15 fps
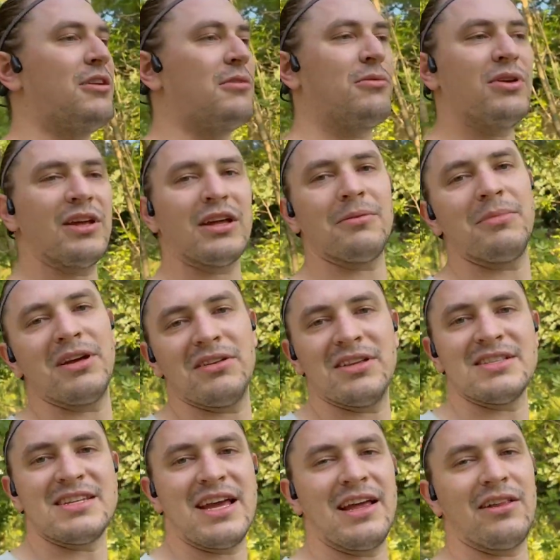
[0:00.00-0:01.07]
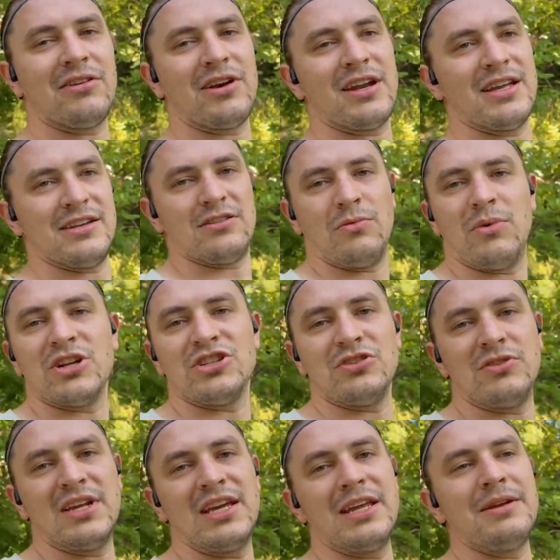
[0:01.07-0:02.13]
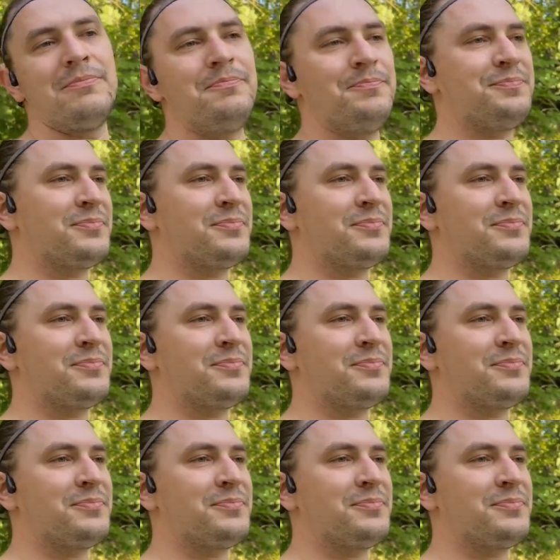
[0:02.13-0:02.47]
you're really gonna be able to tailor it into what you need.